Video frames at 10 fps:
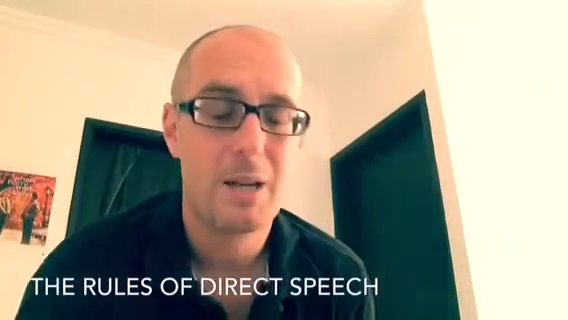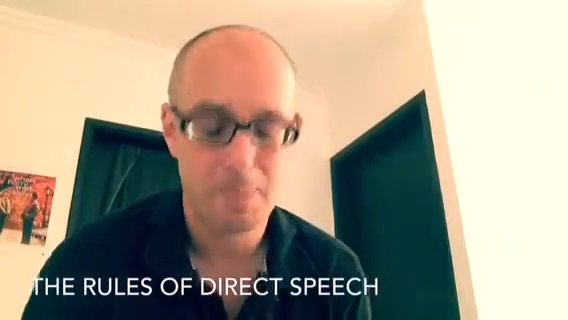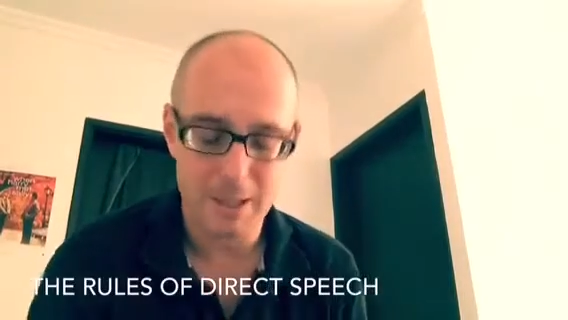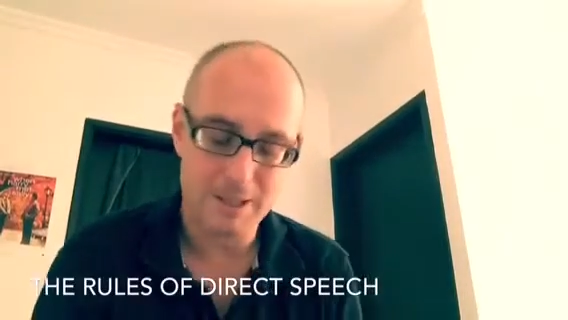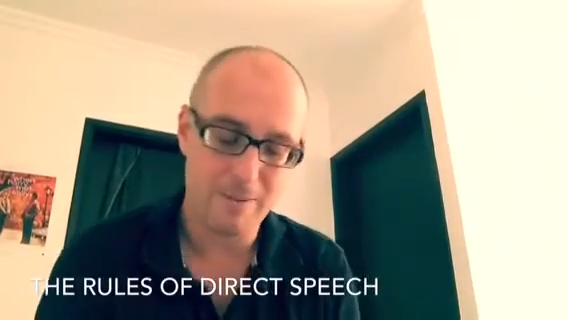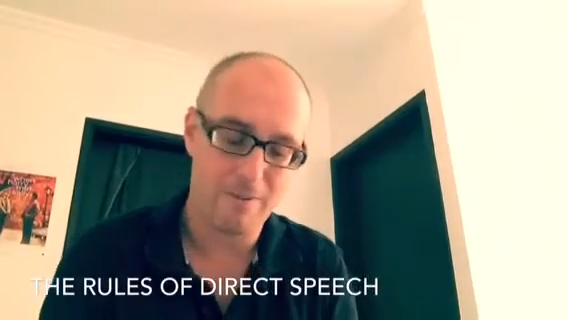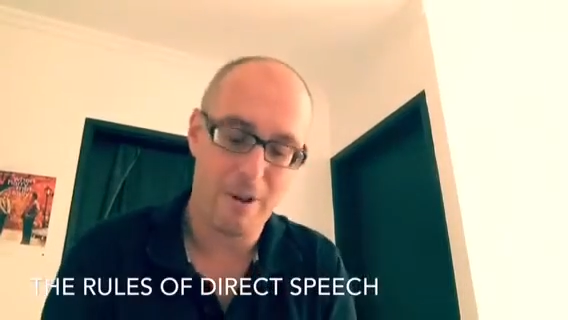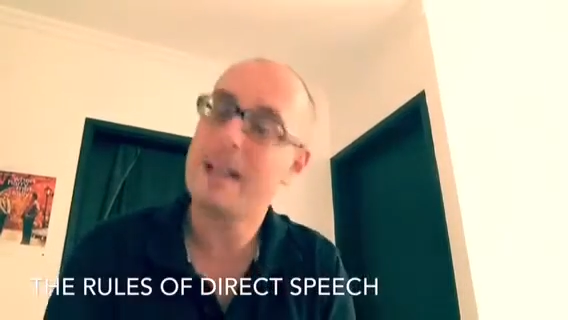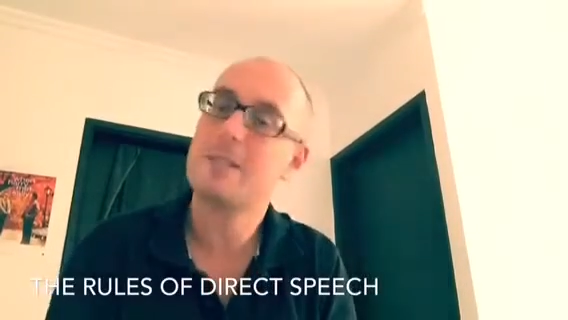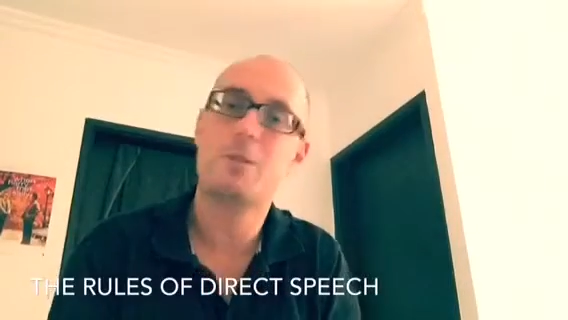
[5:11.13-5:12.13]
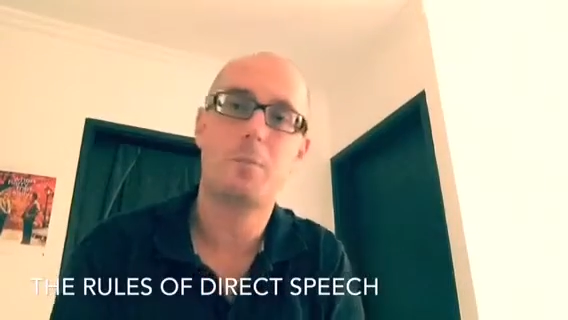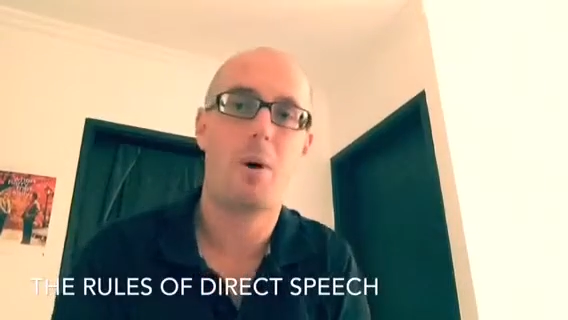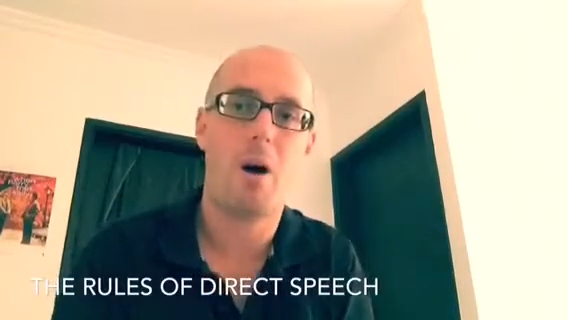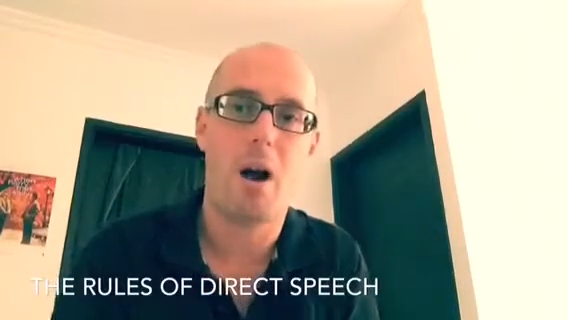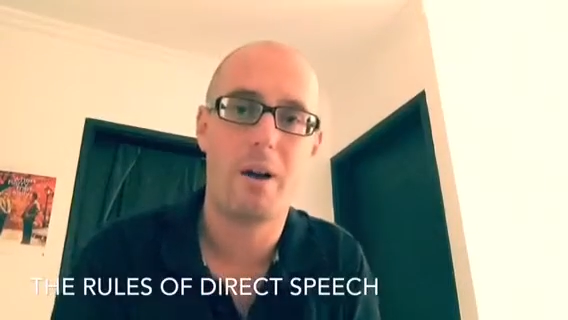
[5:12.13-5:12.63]
but it's a vital
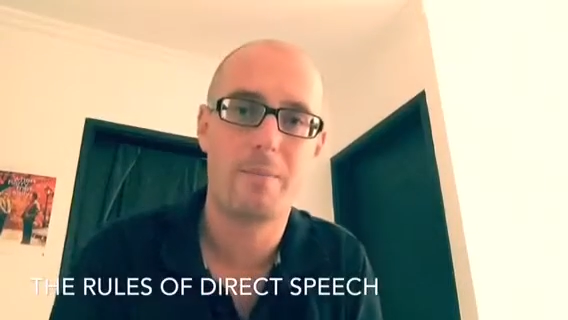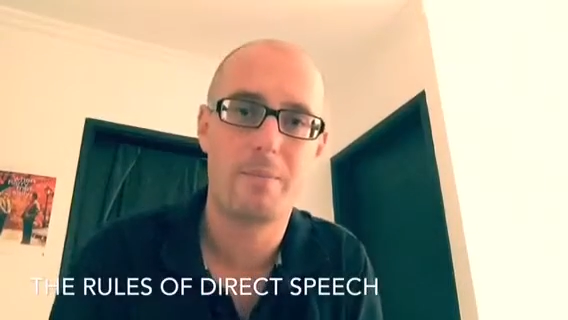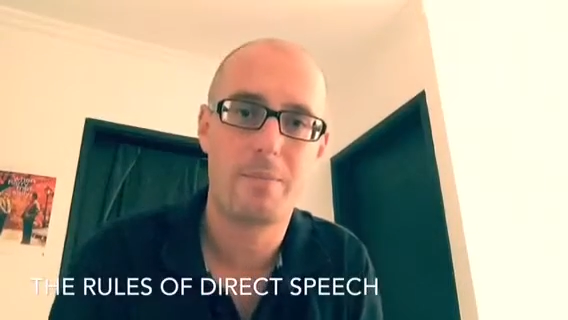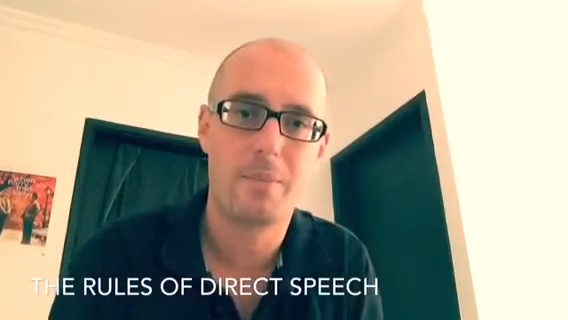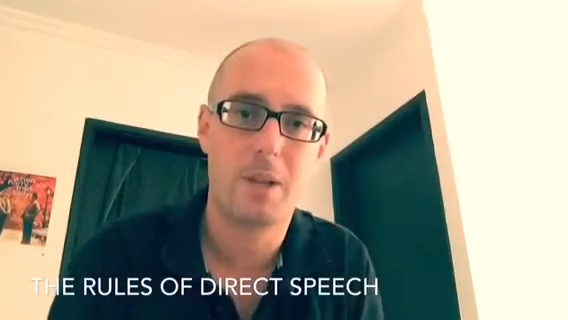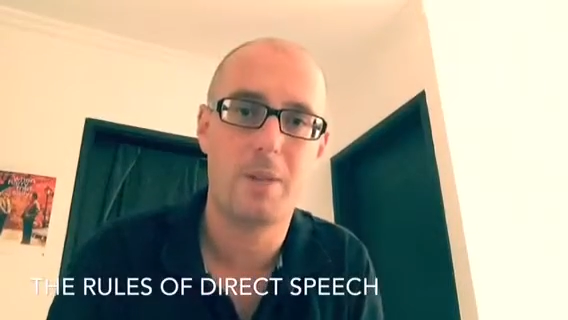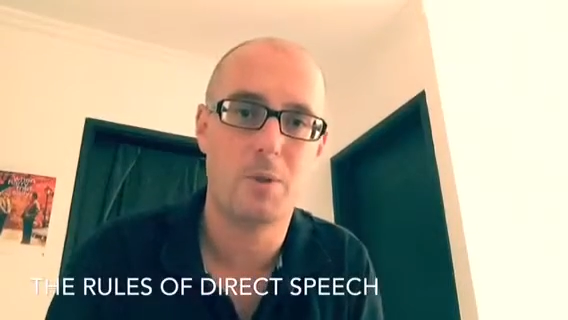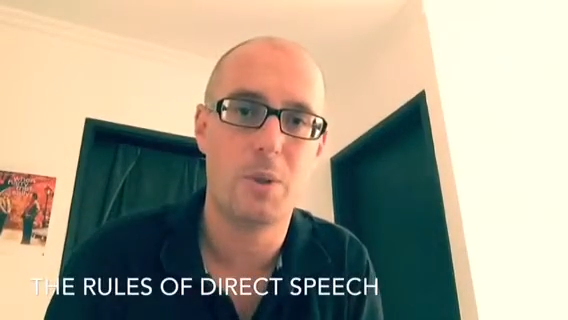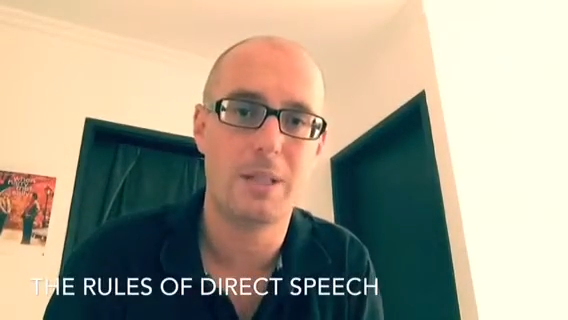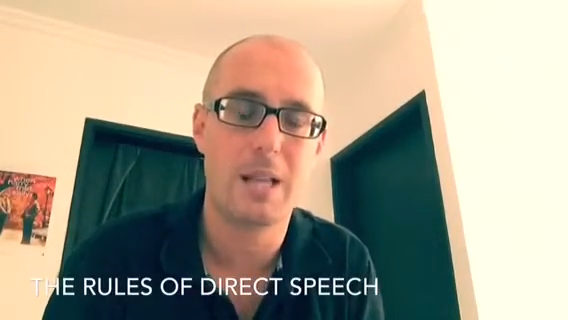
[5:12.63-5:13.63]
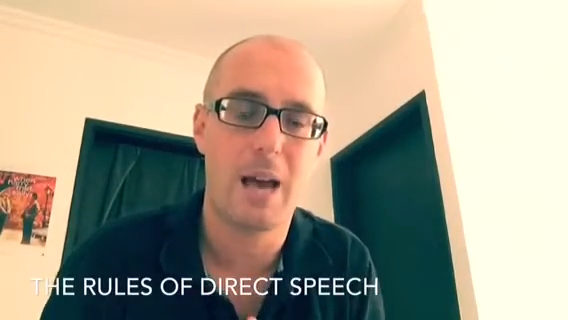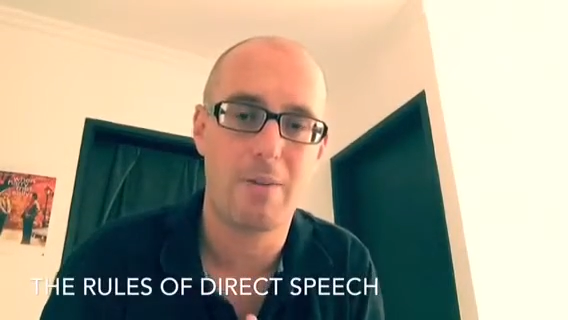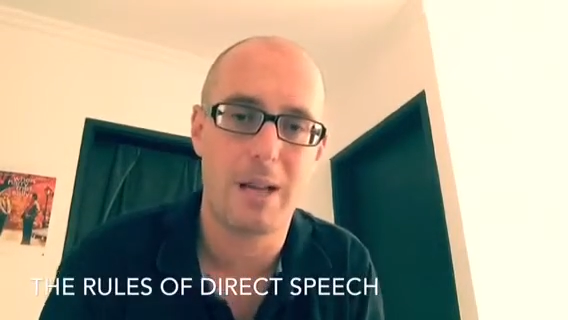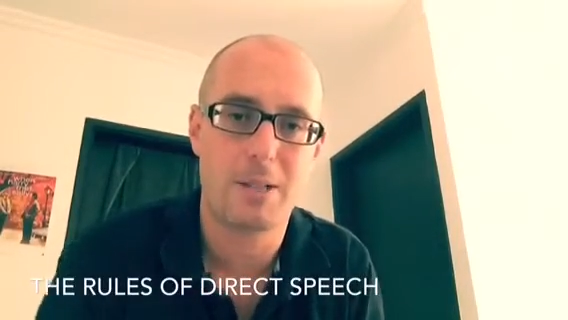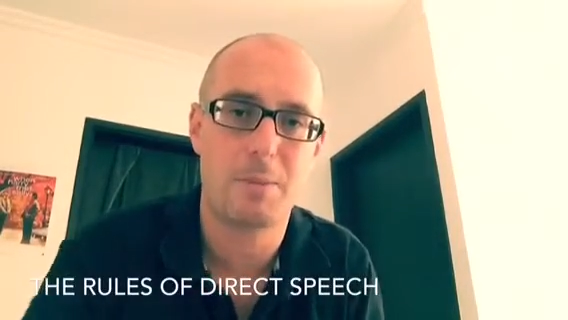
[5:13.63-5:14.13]
part of doing
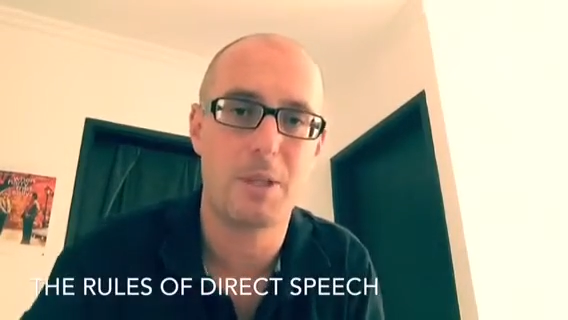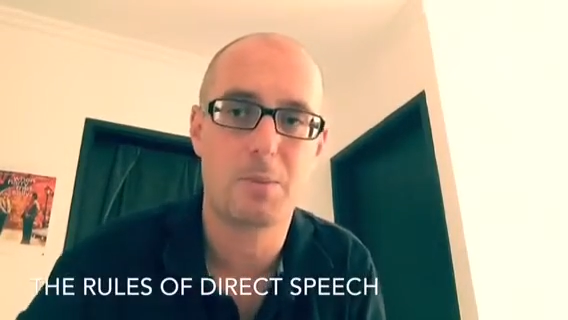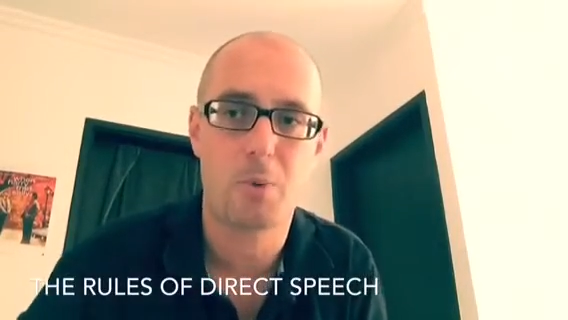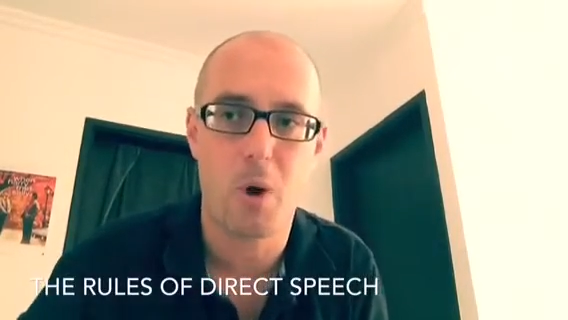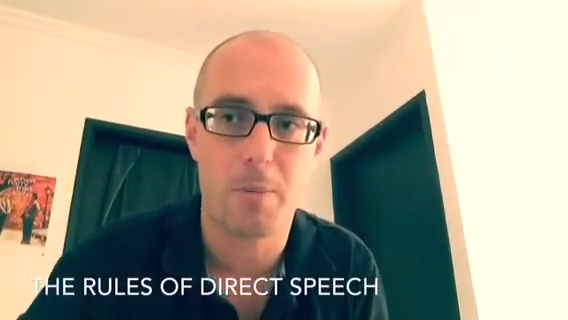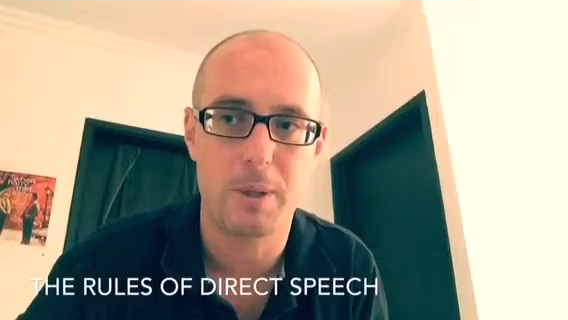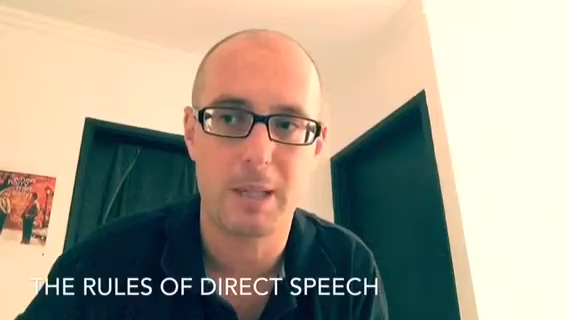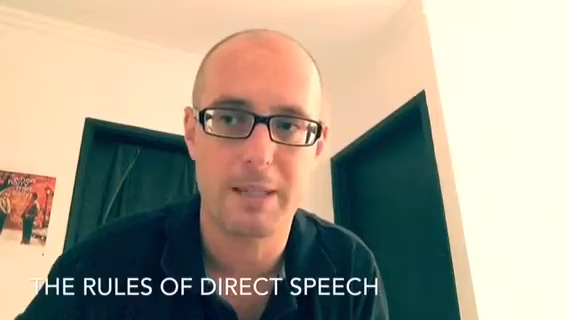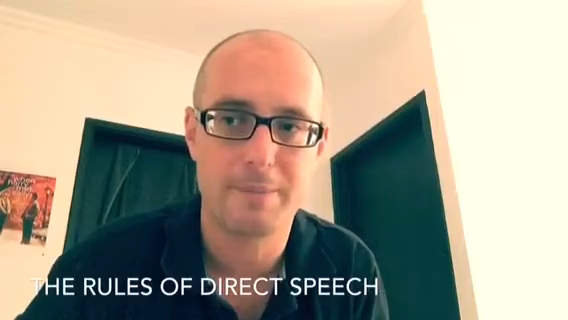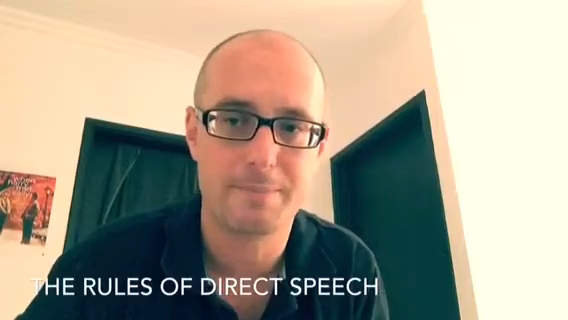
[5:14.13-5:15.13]
direct speech properly.